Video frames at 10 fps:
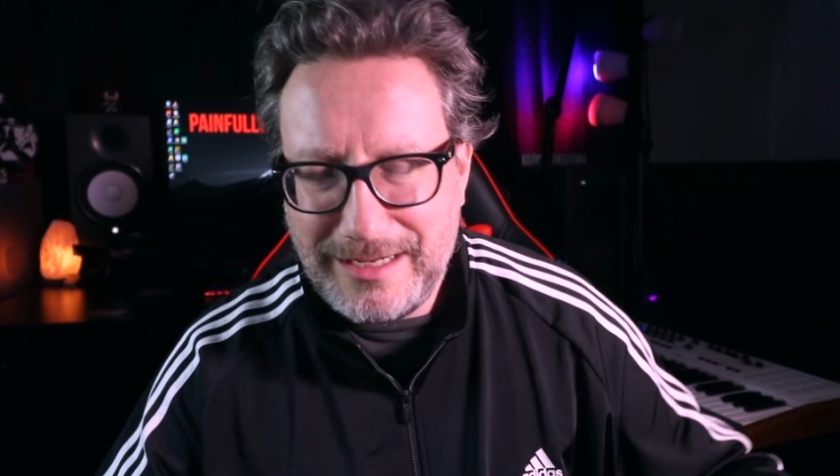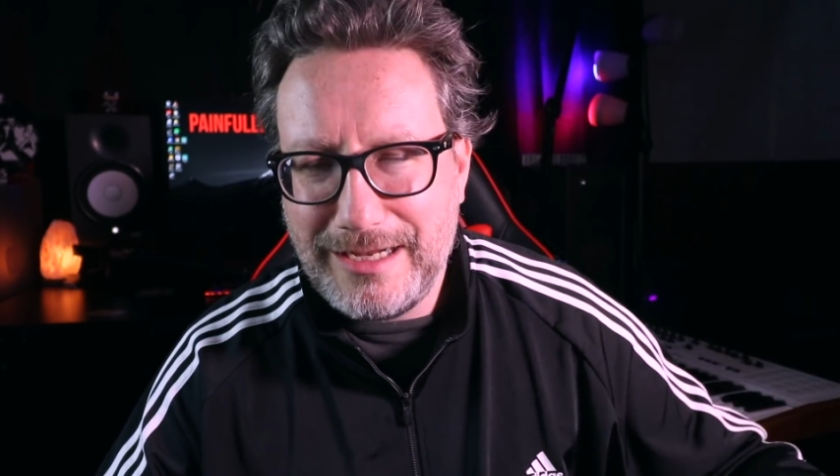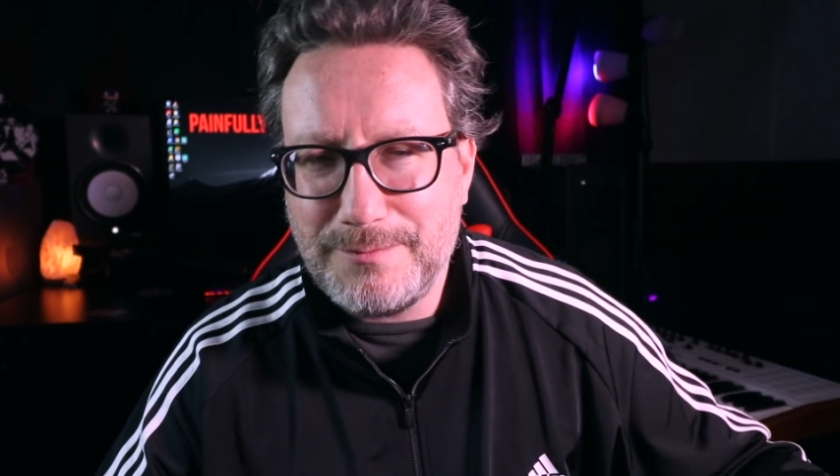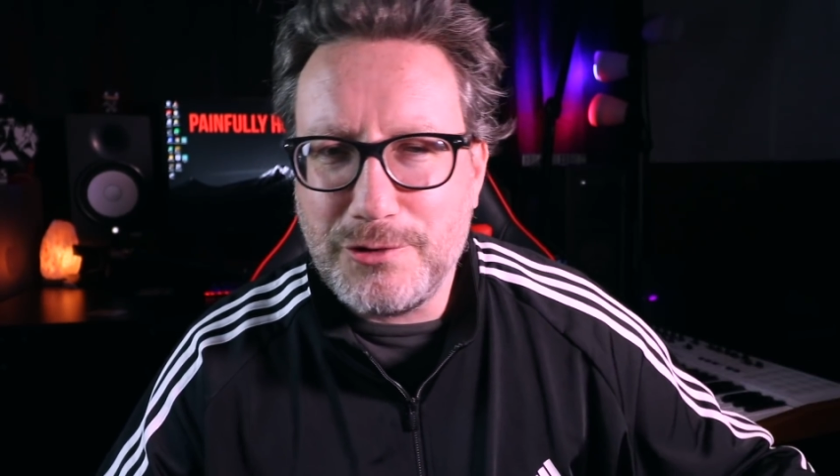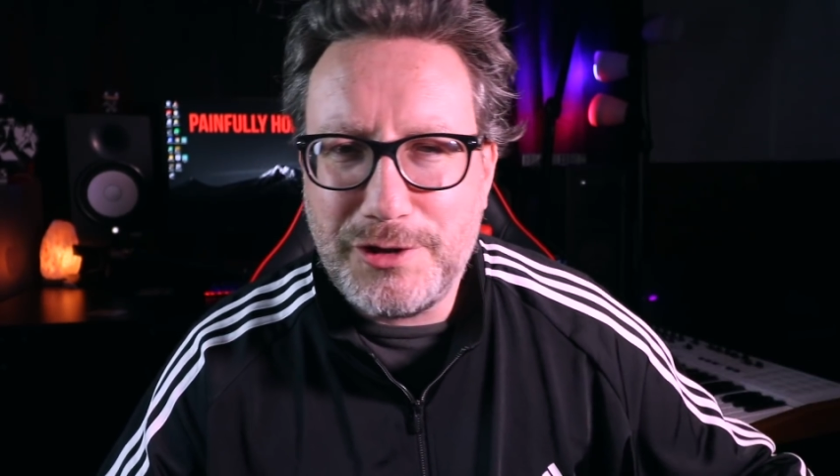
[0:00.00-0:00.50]

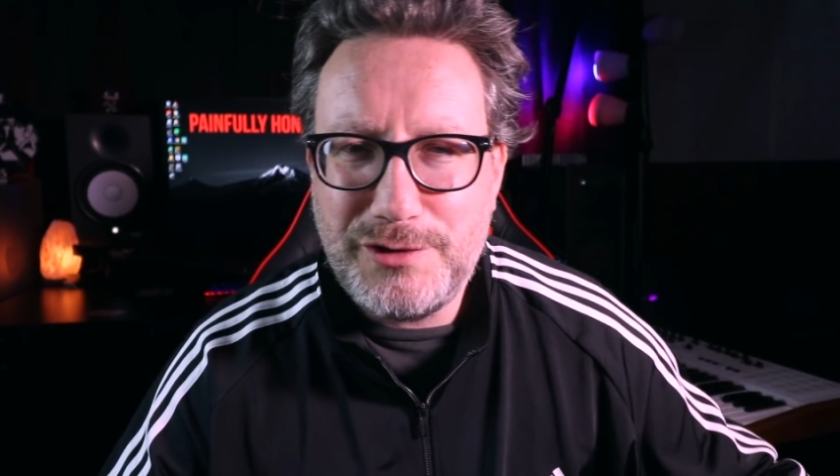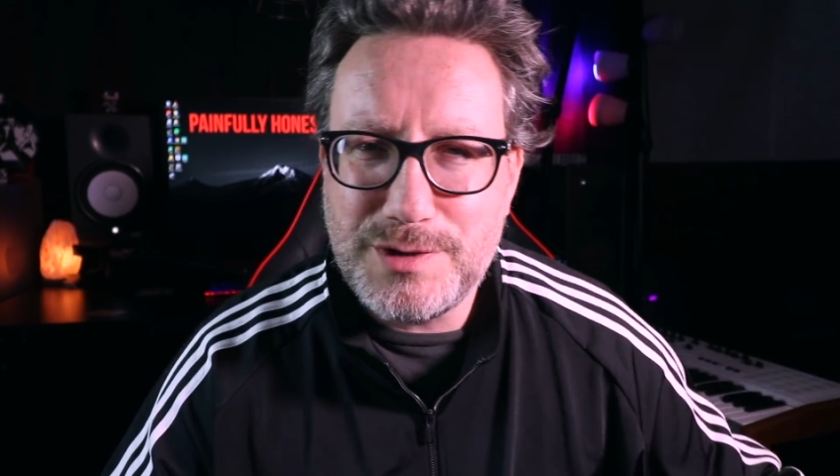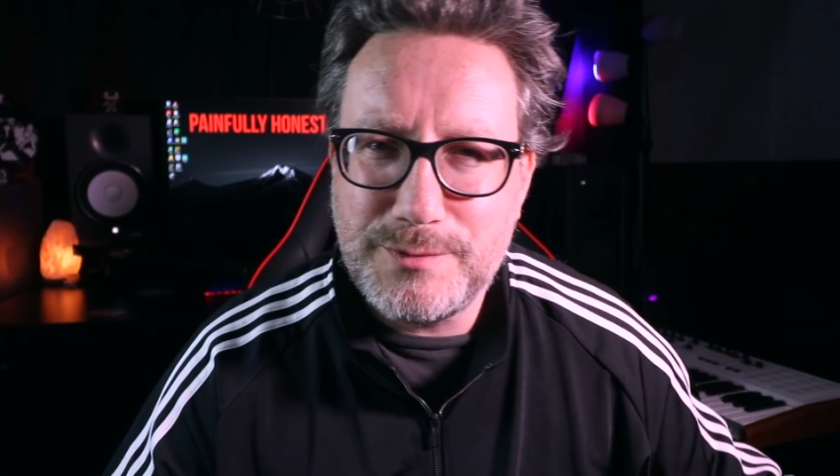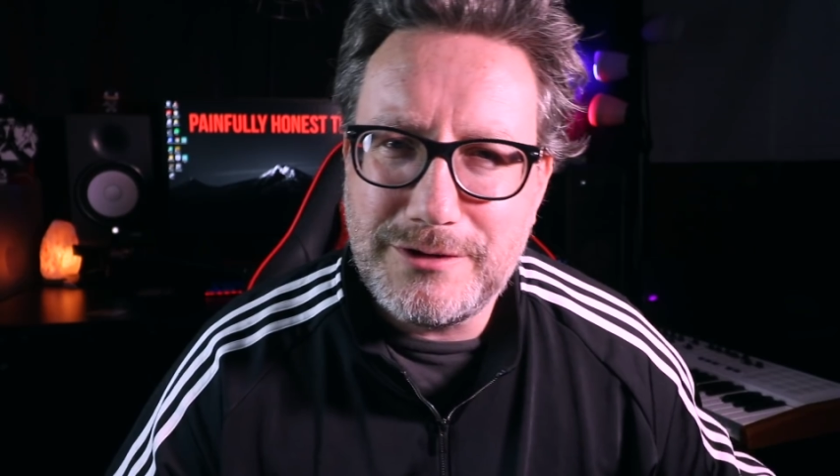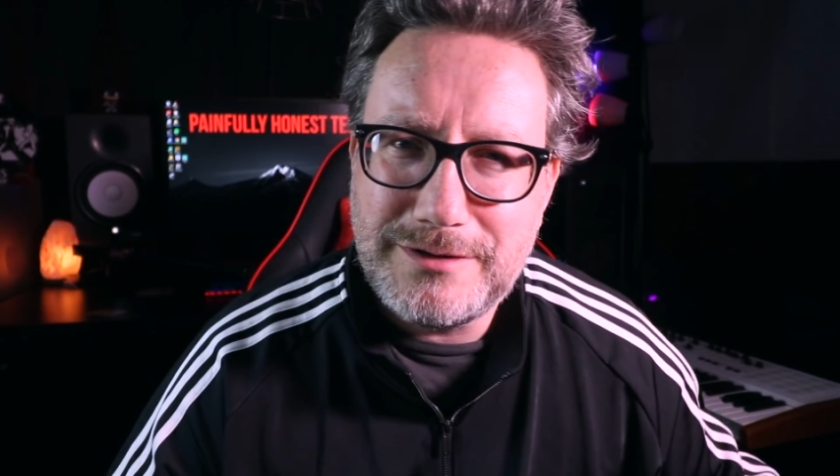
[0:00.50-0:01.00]
uh, more
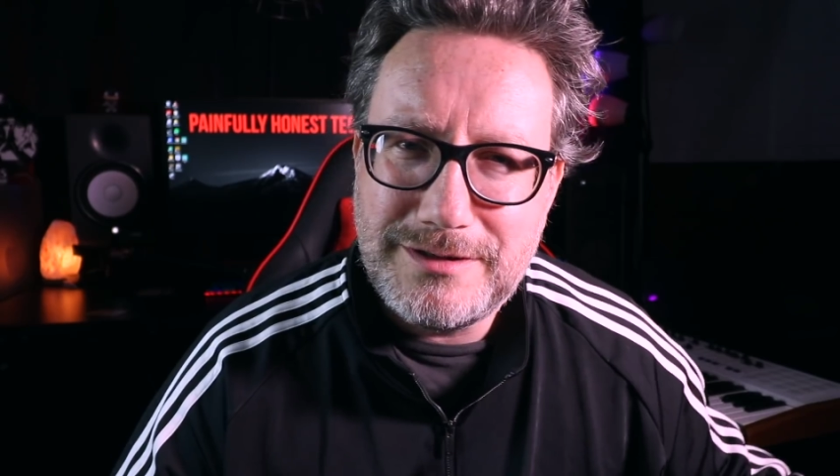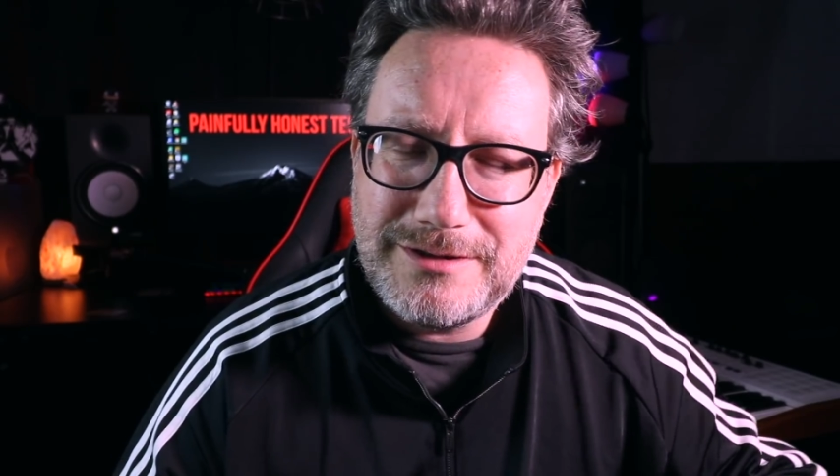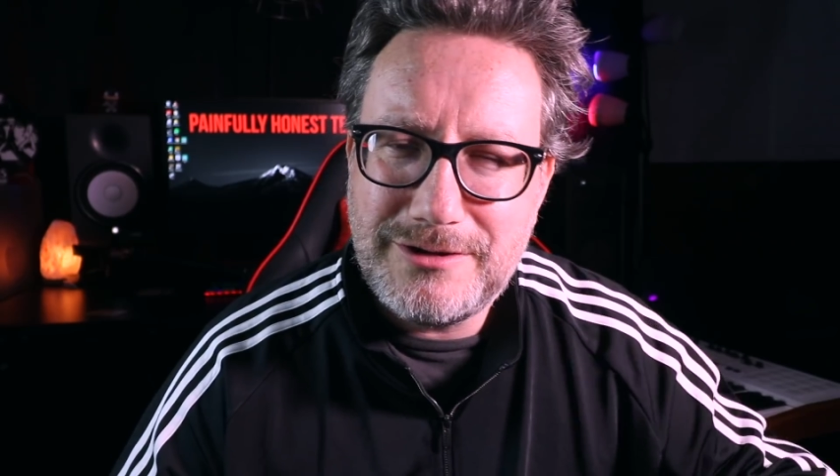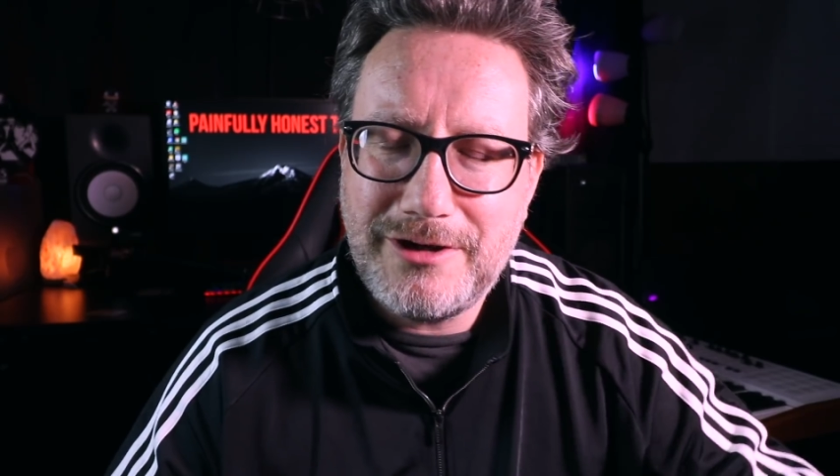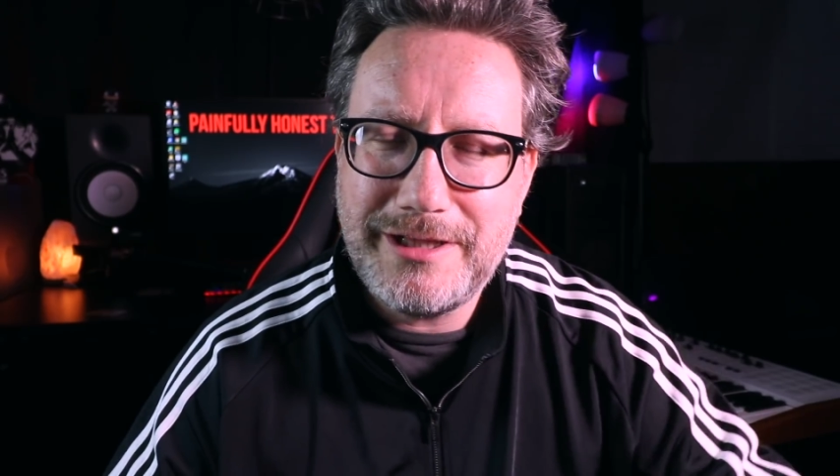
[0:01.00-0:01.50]
usable
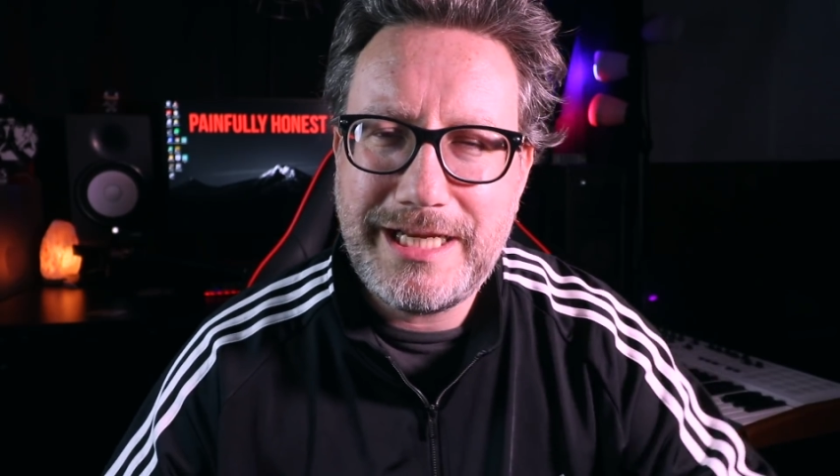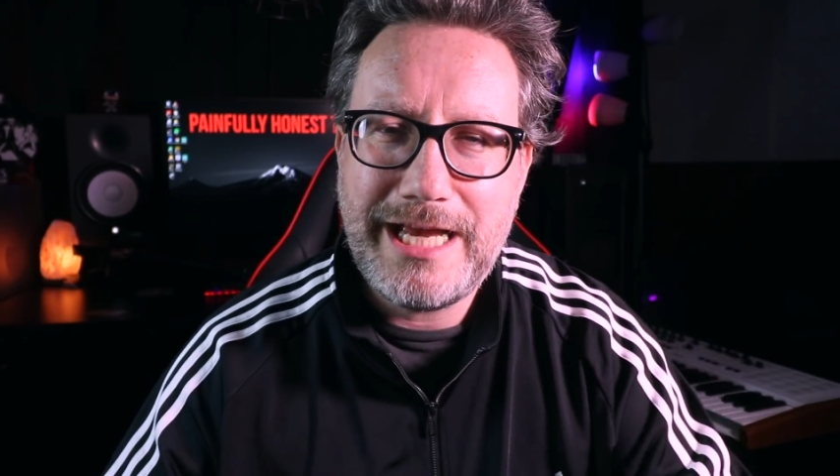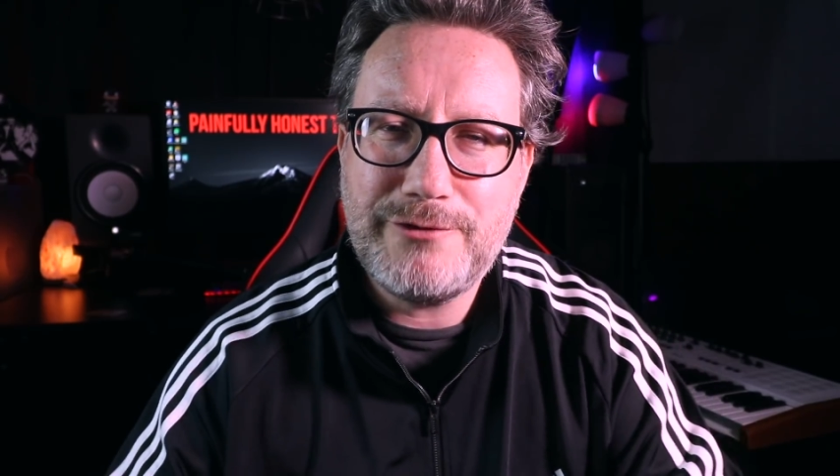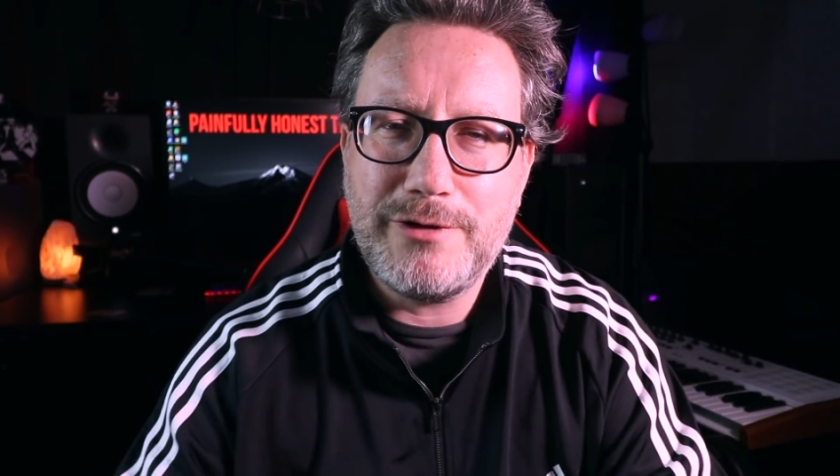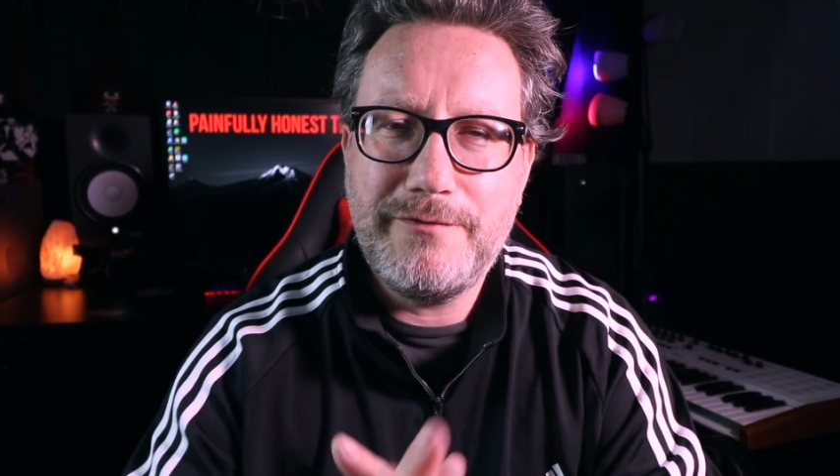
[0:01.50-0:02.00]
on the
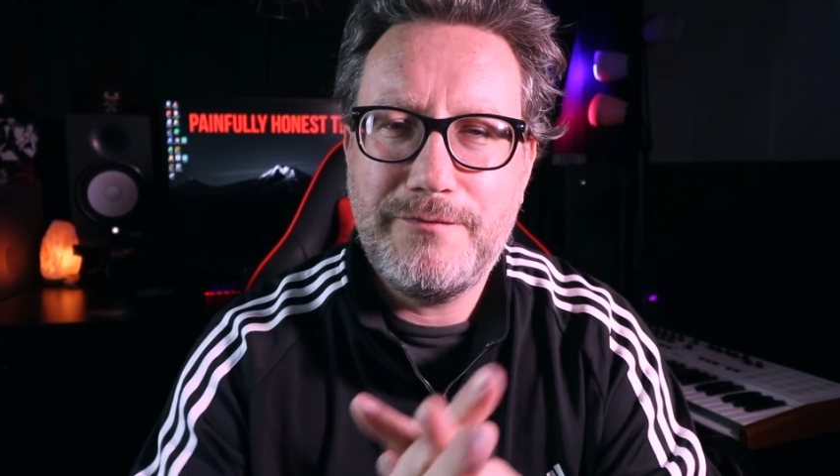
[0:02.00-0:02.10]
Android